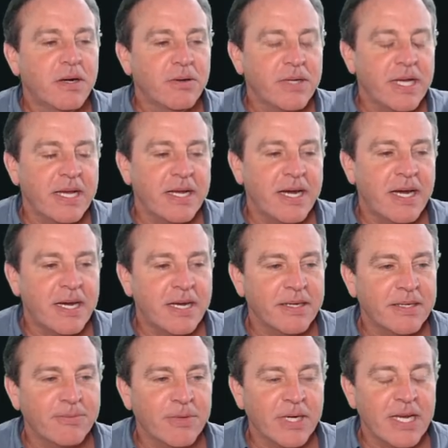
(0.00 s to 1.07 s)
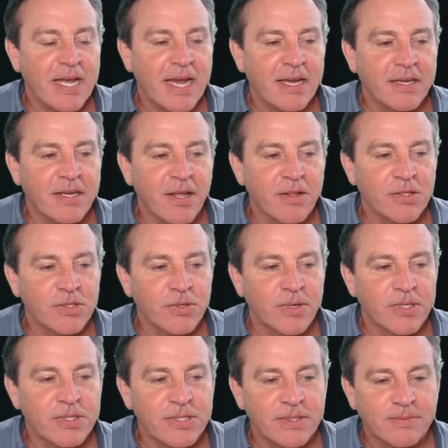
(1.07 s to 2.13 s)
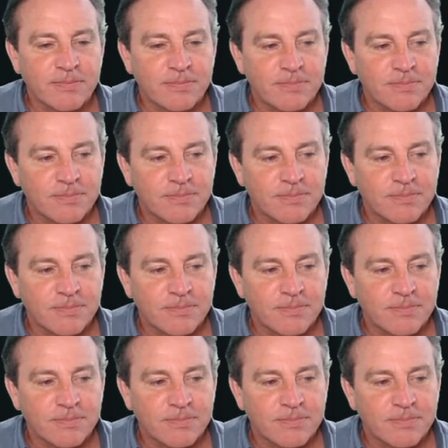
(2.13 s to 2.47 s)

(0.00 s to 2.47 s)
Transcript: Okay, we're going to add another source.